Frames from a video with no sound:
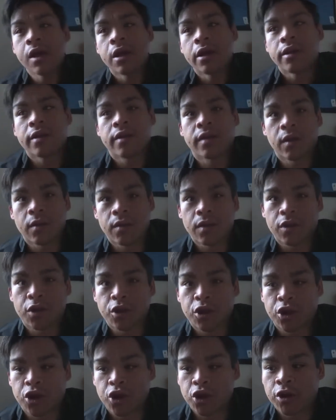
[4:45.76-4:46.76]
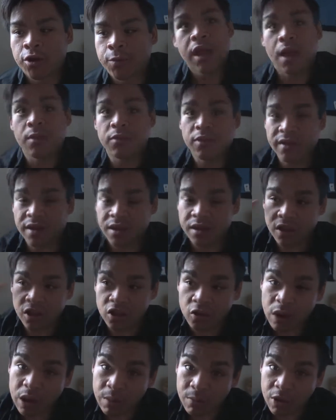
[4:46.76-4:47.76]
so that was good too. I'm just
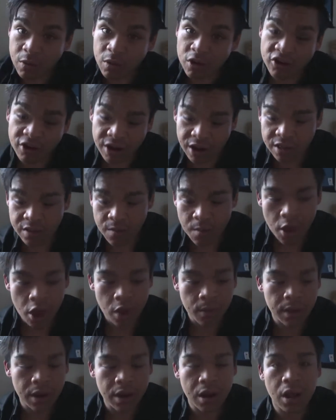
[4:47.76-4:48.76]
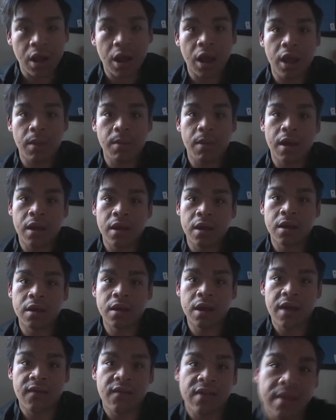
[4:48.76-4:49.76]
continuing my washing at the moment. I am having